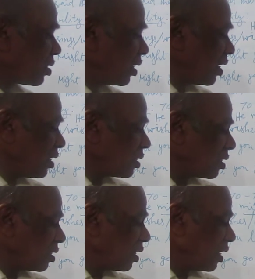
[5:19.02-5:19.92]

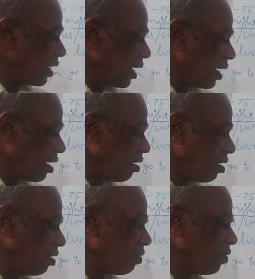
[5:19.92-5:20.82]
studies in
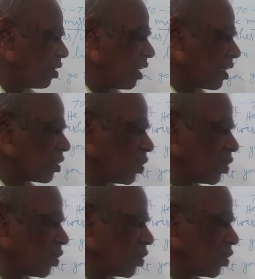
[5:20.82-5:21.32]
Canada for the next